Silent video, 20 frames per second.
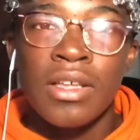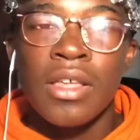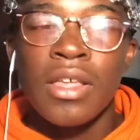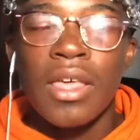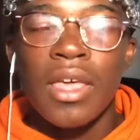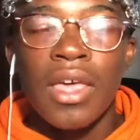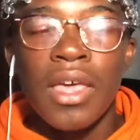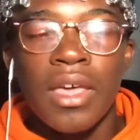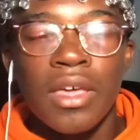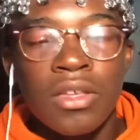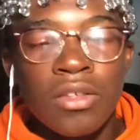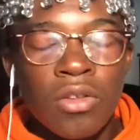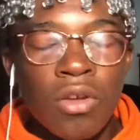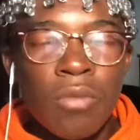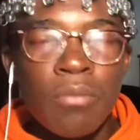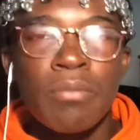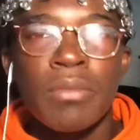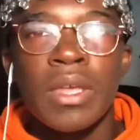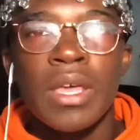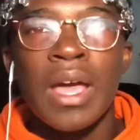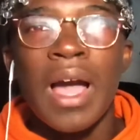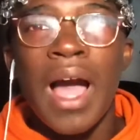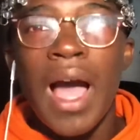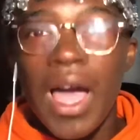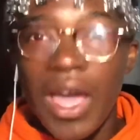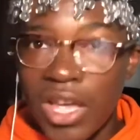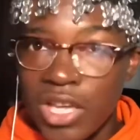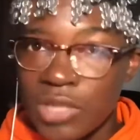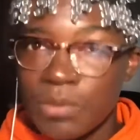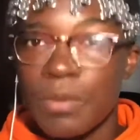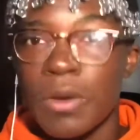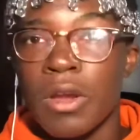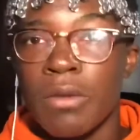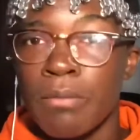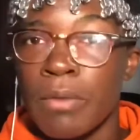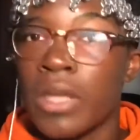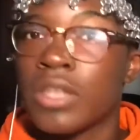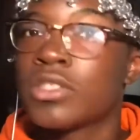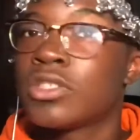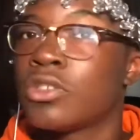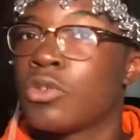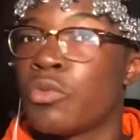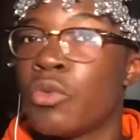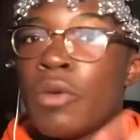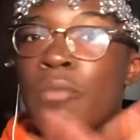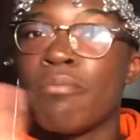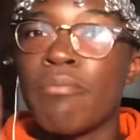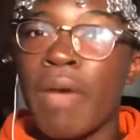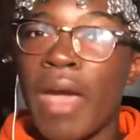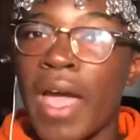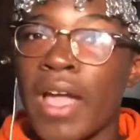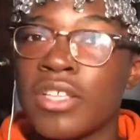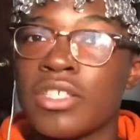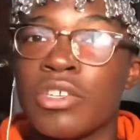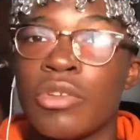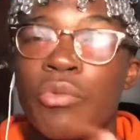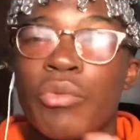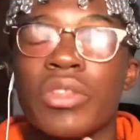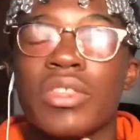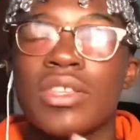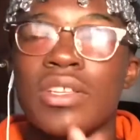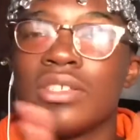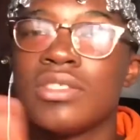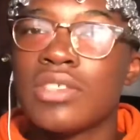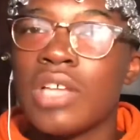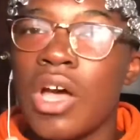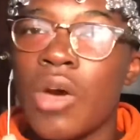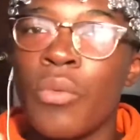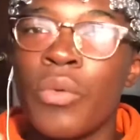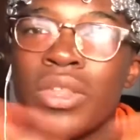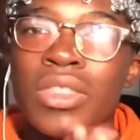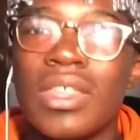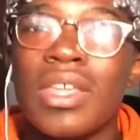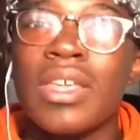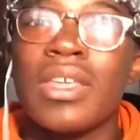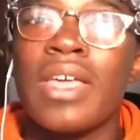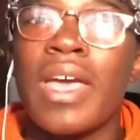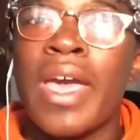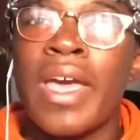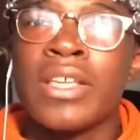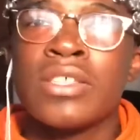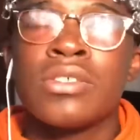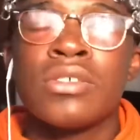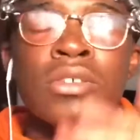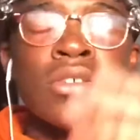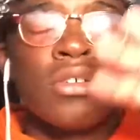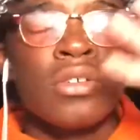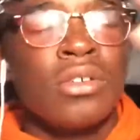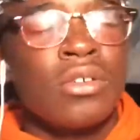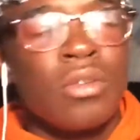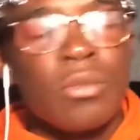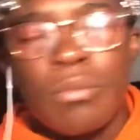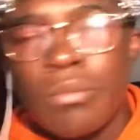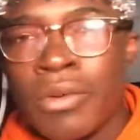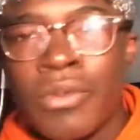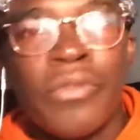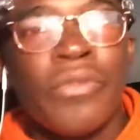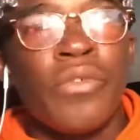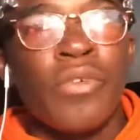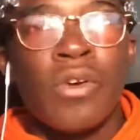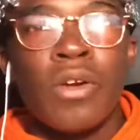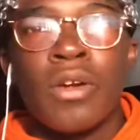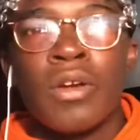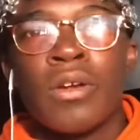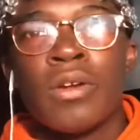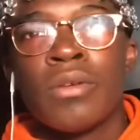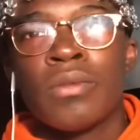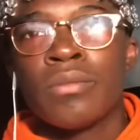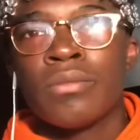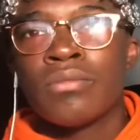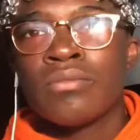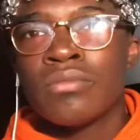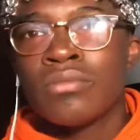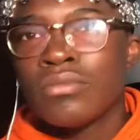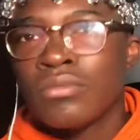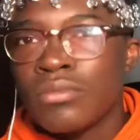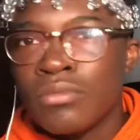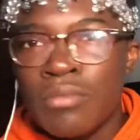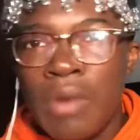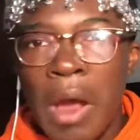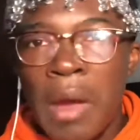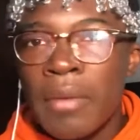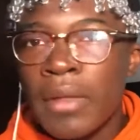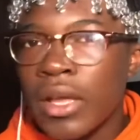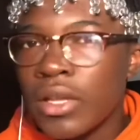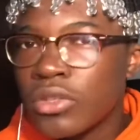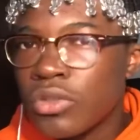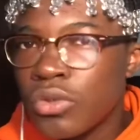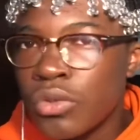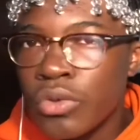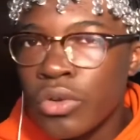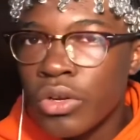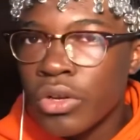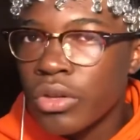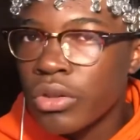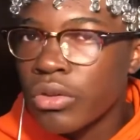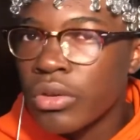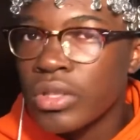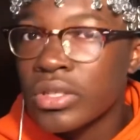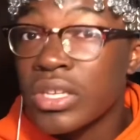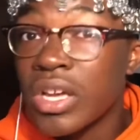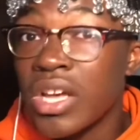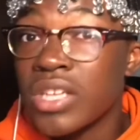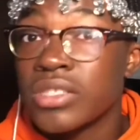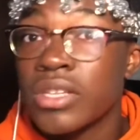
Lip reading: And you know me, I experimented with magic, with the za, with the gas before, probably like 2 or 3 times.